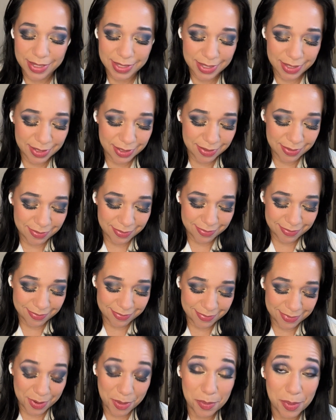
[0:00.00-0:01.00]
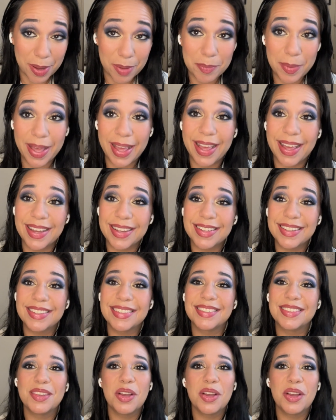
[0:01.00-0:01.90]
did a while back.